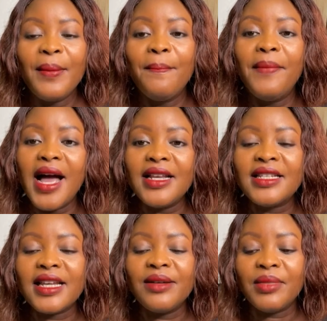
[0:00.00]

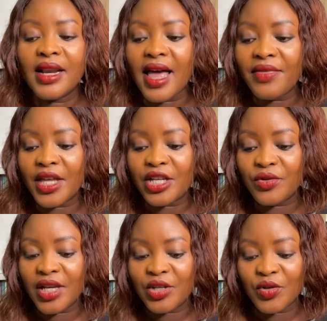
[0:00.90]
but I'm glad that you
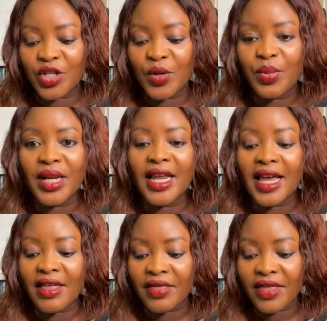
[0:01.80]
get to chip in
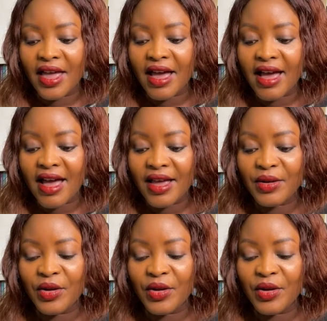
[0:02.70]
here and there.